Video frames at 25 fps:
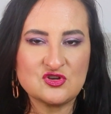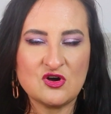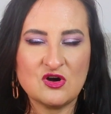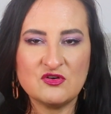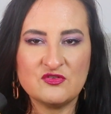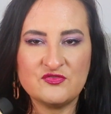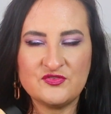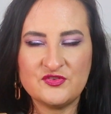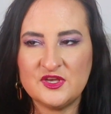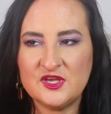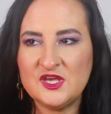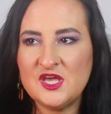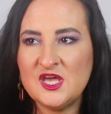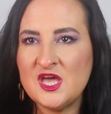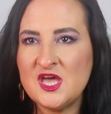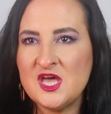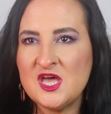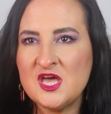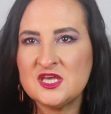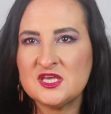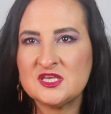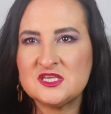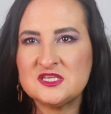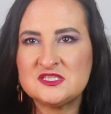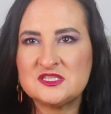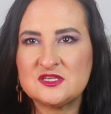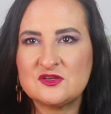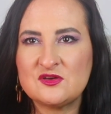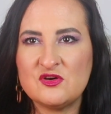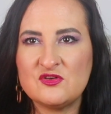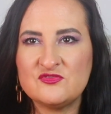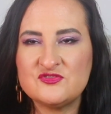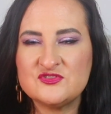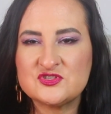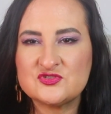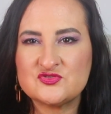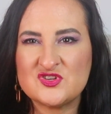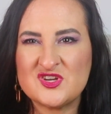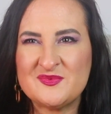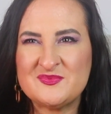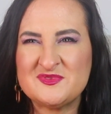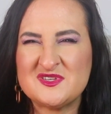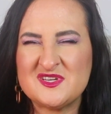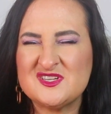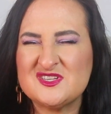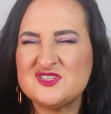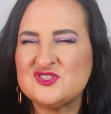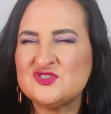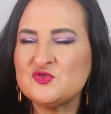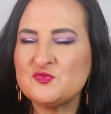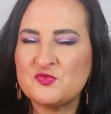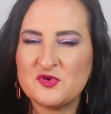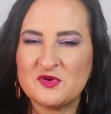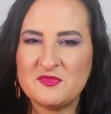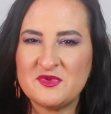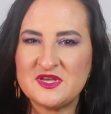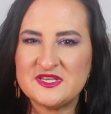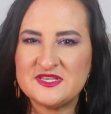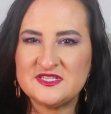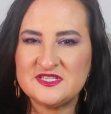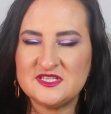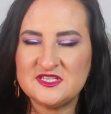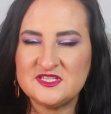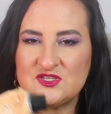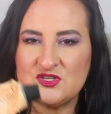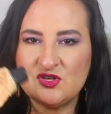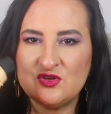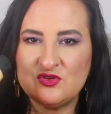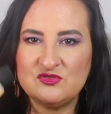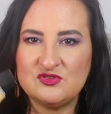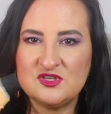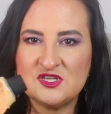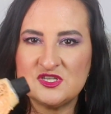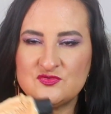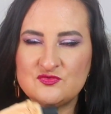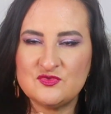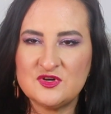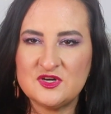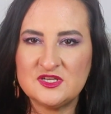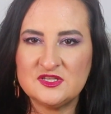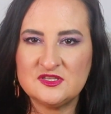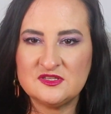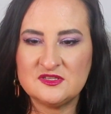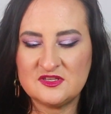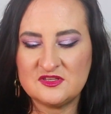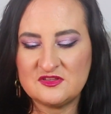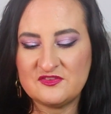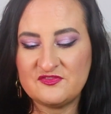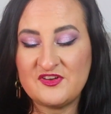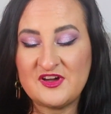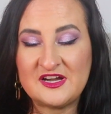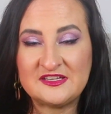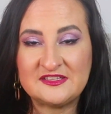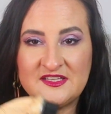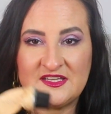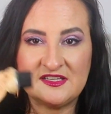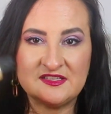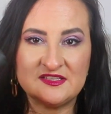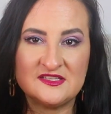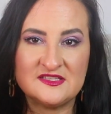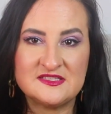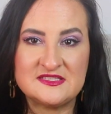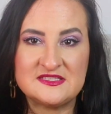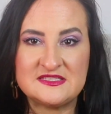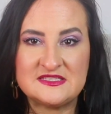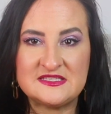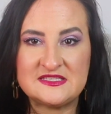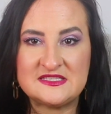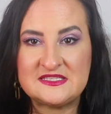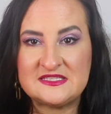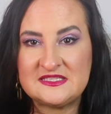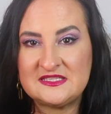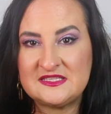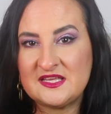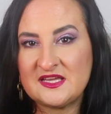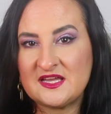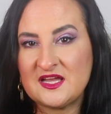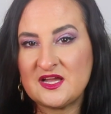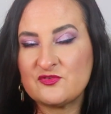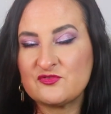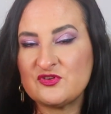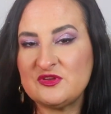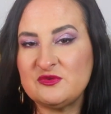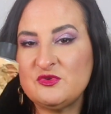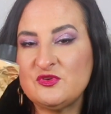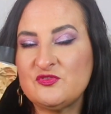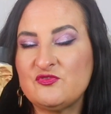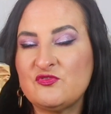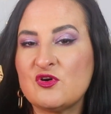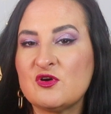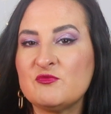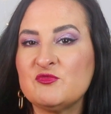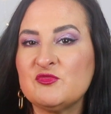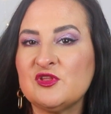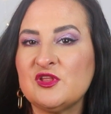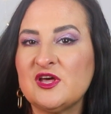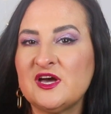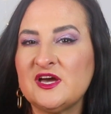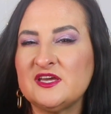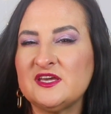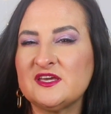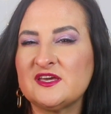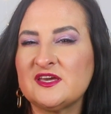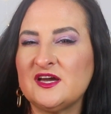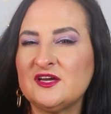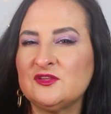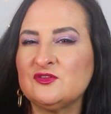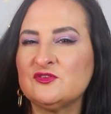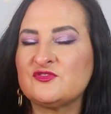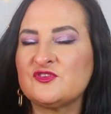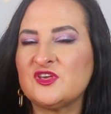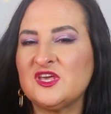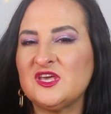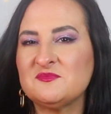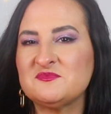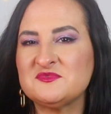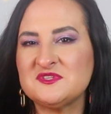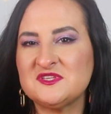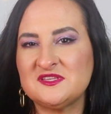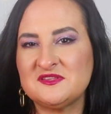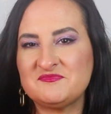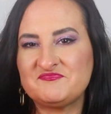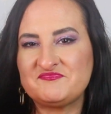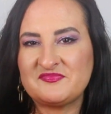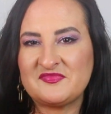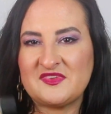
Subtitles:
coffee, because the coffee scrubs are super messy. So this one, the fact that this is in like a creamy formula, it kind of keeps it